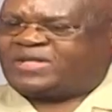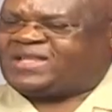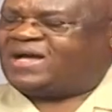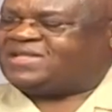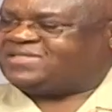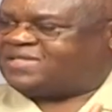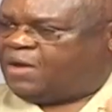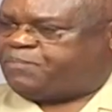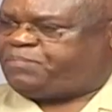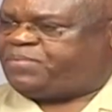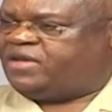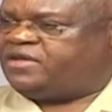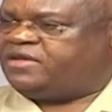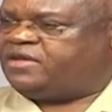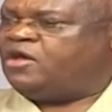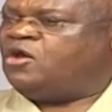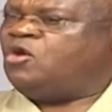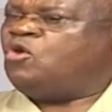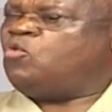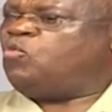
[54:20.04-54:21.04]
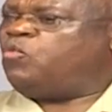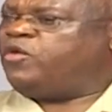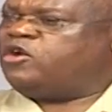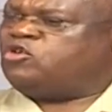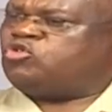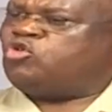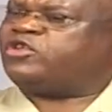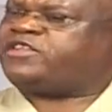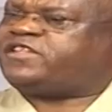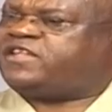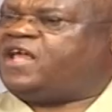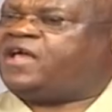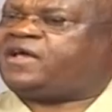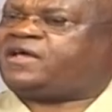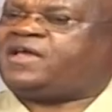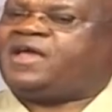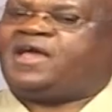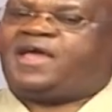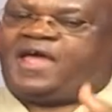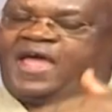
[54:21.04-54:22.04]
has happened will not
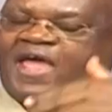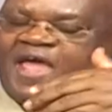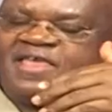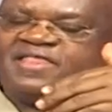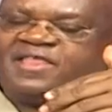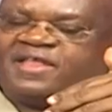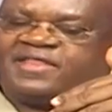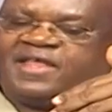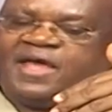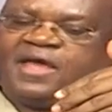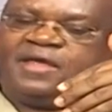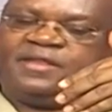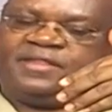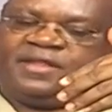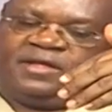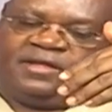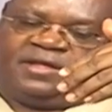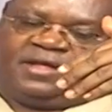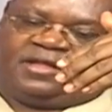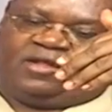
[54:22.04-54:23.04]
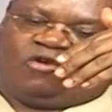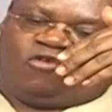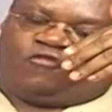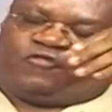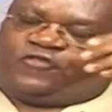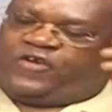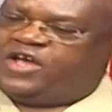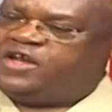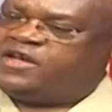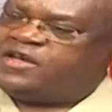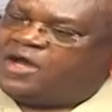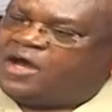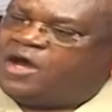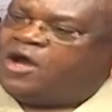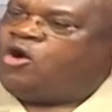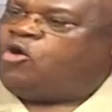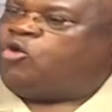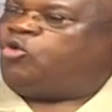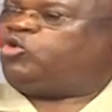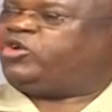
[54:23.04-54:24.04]
take either the, the, the, the offender
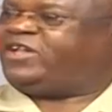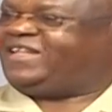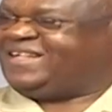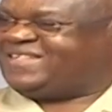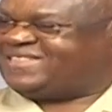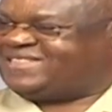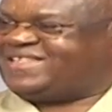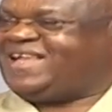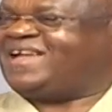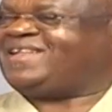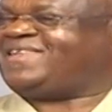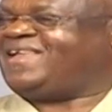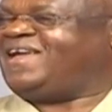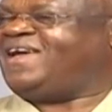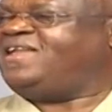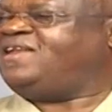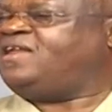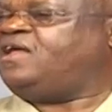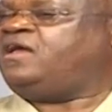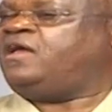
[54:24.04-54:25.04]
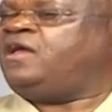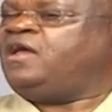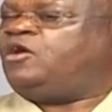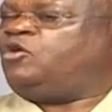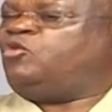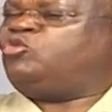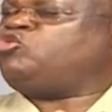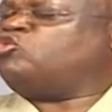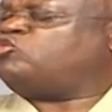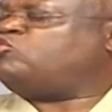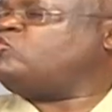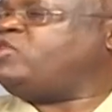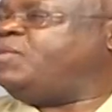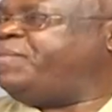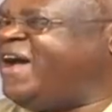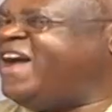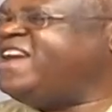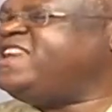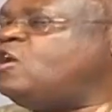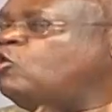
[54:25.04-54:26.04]
or the state any will not do them
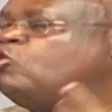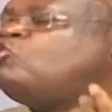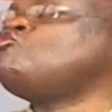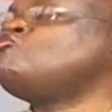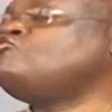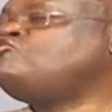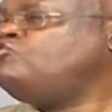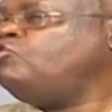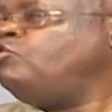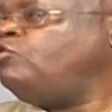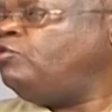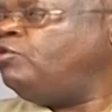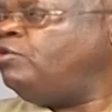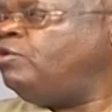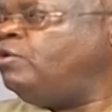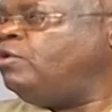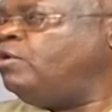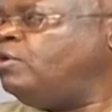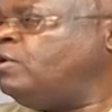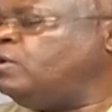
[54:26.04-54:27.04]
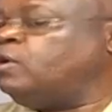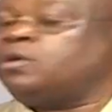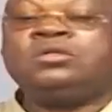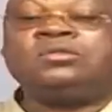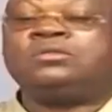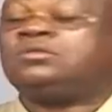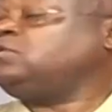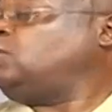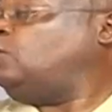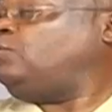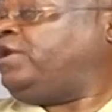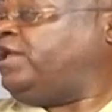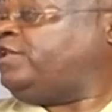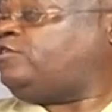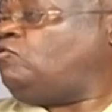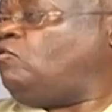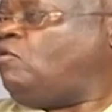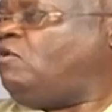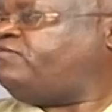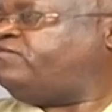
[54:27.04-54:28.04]
any good, they will
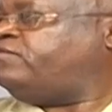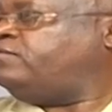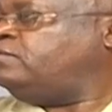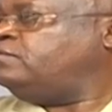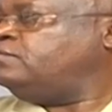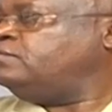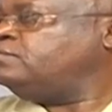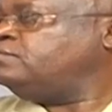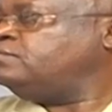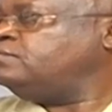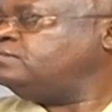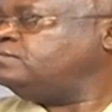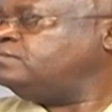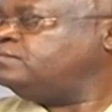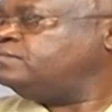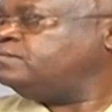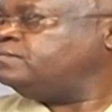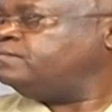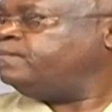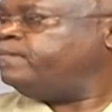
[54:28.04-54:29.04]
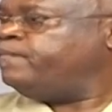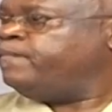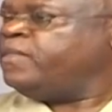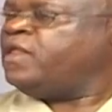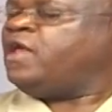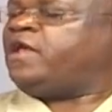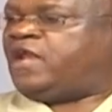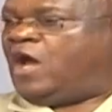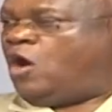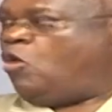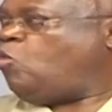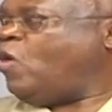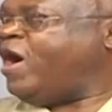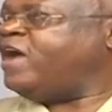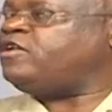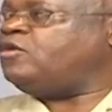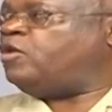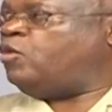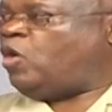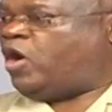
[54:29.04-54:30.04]
let you off. Why do it again? Now,
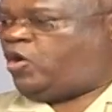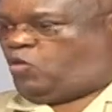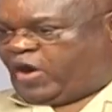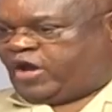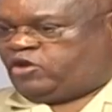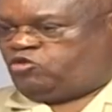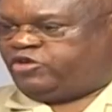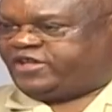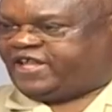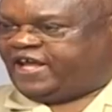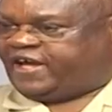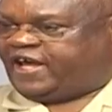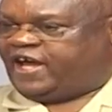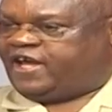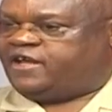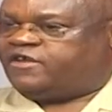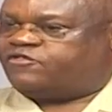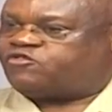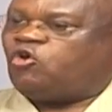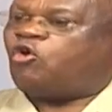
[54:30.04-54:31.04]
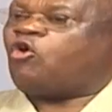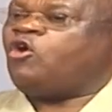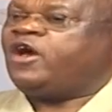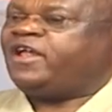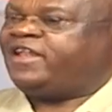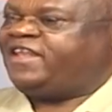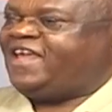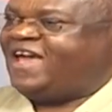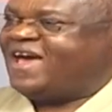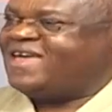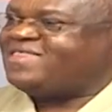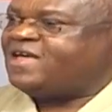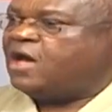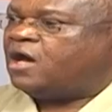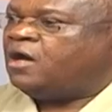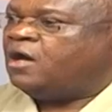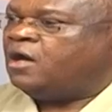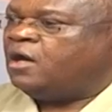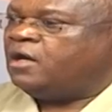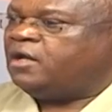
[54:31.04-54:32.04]
why, why do it again? So the
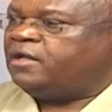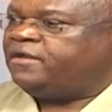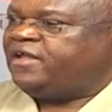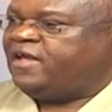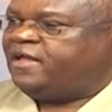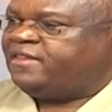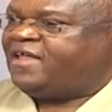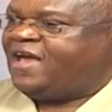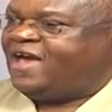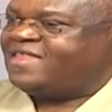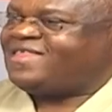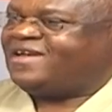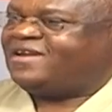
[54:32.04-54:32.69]
other, the, the other